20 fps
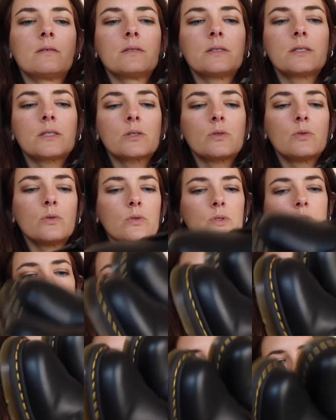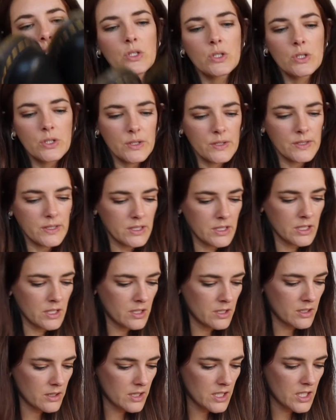school type shoes,
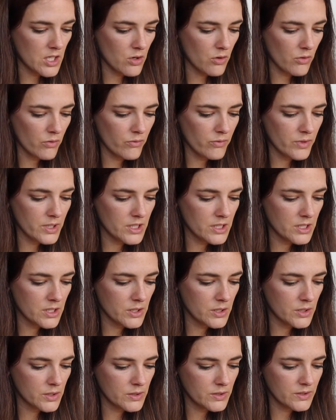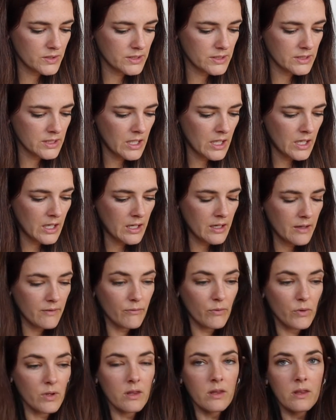the originals
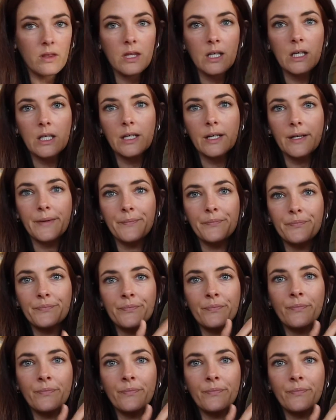with the um,